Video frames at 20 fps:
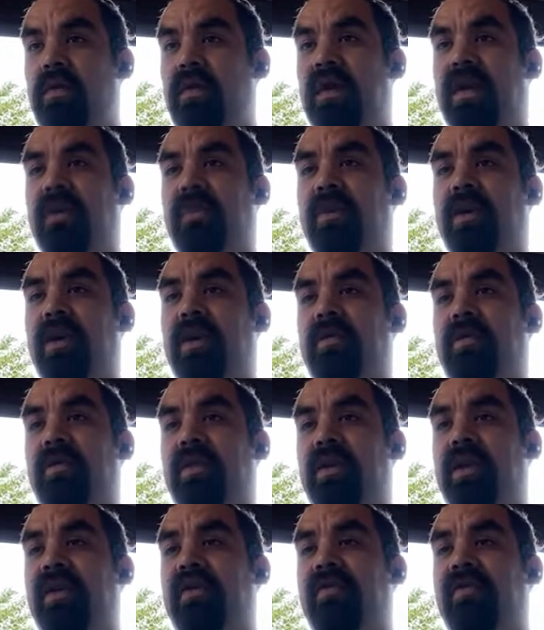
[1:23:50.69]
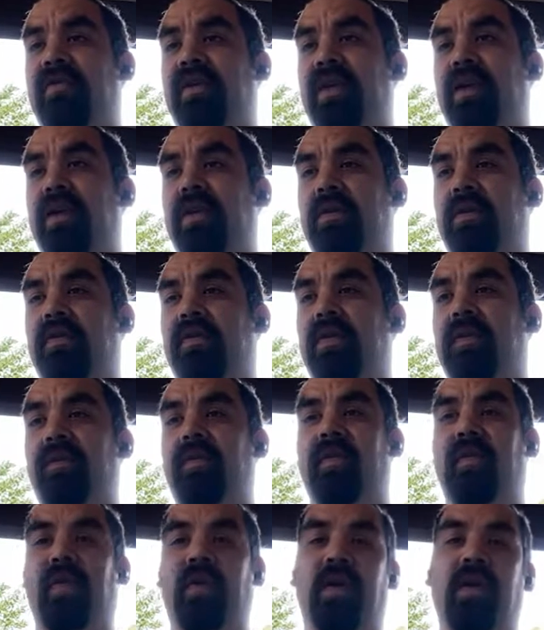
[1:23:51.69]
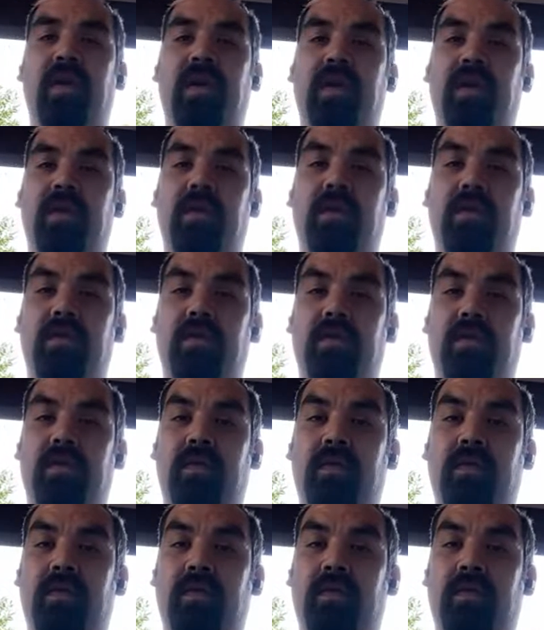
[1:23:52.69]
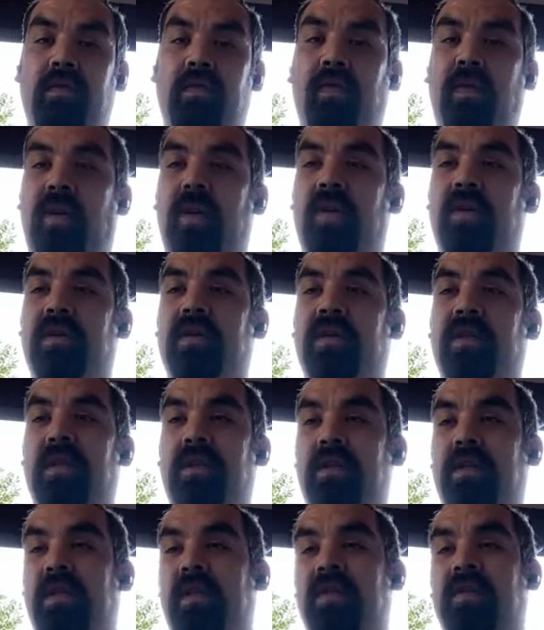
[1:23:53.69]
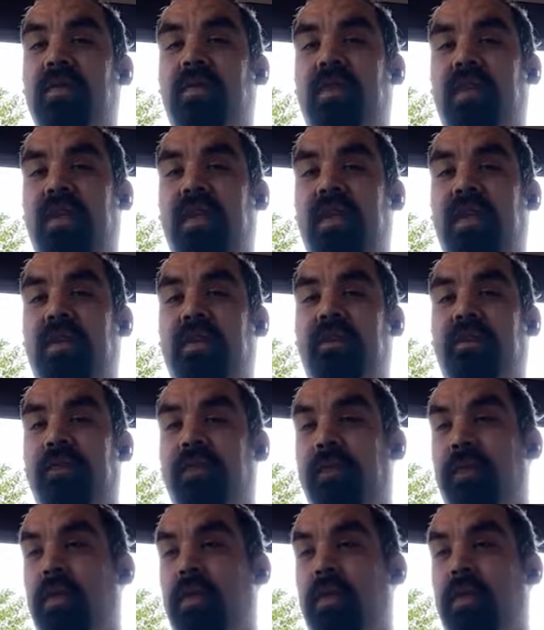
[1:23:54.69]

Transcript: Tom Brady put out a video of him throwing balls into the jugs machine,